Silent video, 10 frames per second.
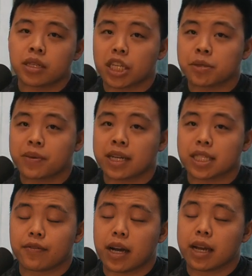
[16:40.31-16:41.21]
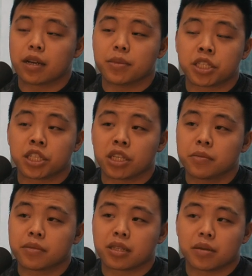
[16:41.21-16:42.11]
Just because an item is
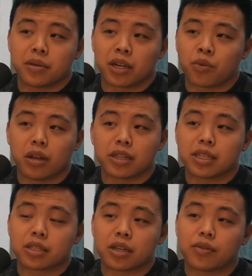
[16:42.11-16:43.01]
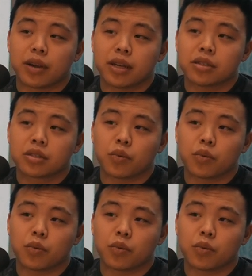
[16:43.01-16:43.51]
cheap doesn't mean the quality is good, right?